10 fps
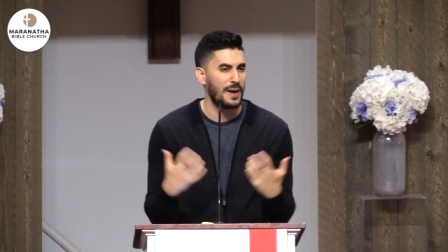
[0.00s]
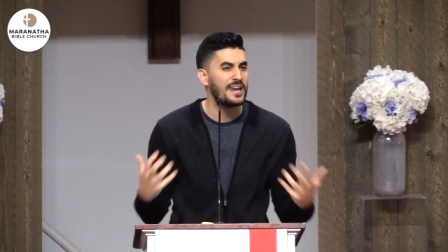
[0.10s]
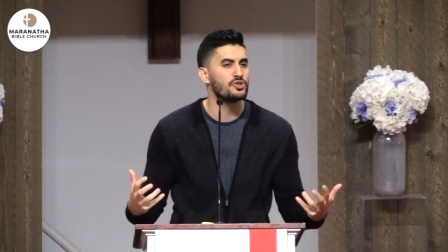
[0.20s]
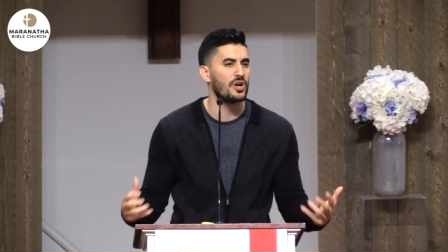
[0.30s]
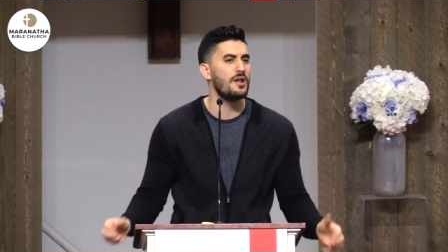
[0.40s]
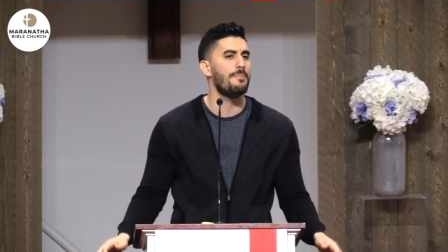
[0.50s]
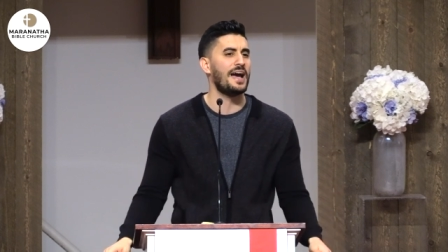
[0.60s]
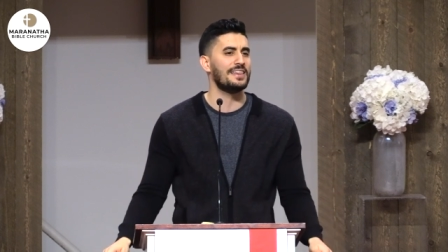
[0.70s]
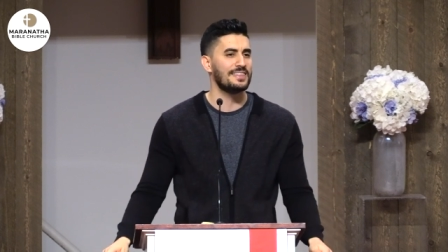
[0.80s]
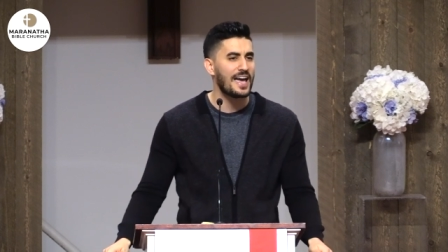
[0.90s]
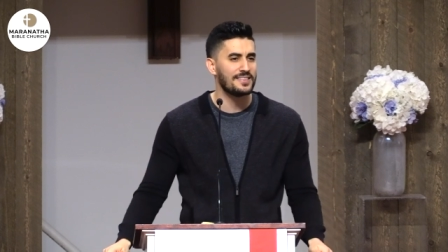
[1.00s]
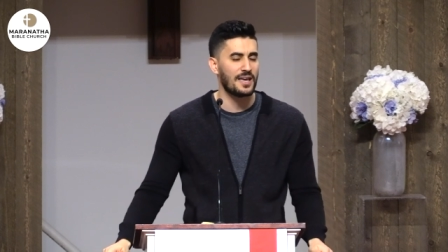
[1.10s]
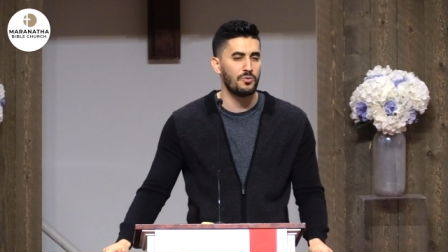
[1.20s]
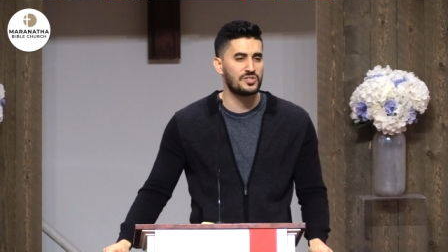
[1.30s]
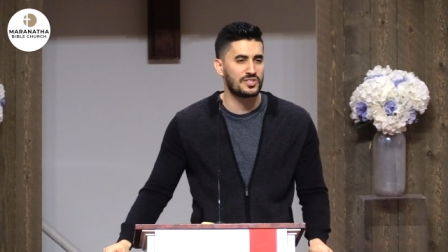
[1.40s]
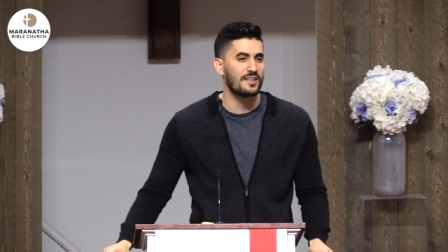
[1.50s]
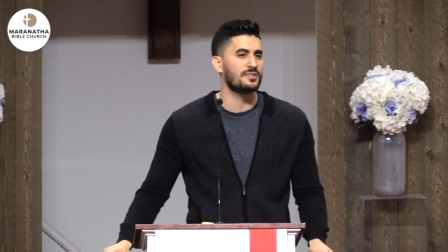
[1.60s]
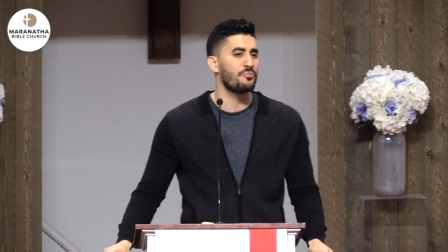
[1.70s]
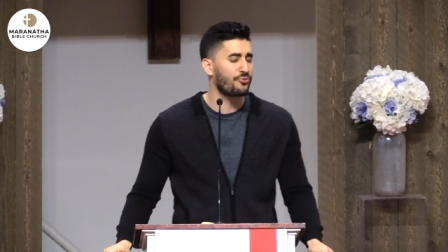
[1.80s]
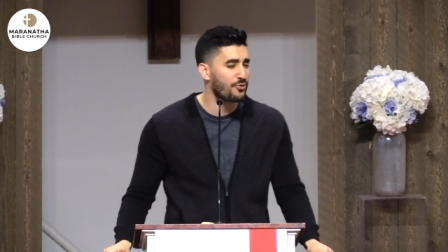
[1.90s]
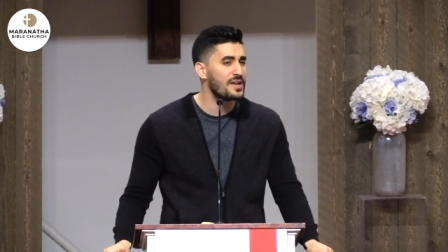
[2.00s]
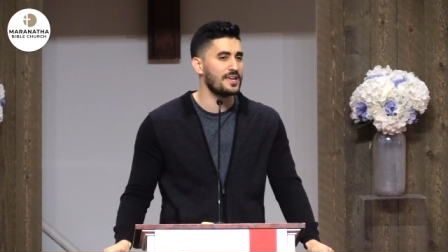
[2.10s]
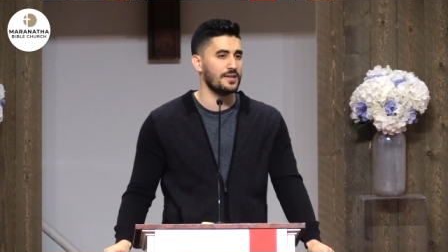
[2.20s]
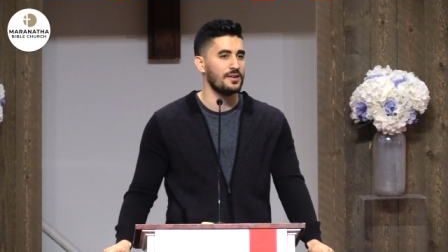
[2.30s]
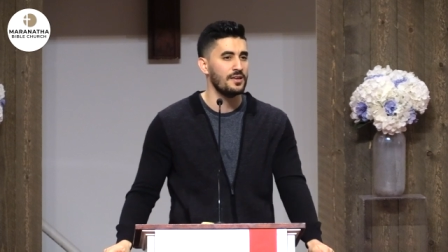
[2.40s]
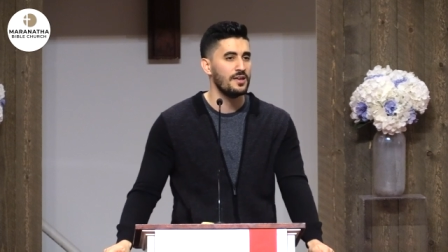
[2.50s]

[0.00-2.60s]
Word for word: penetrated by light that would set them free.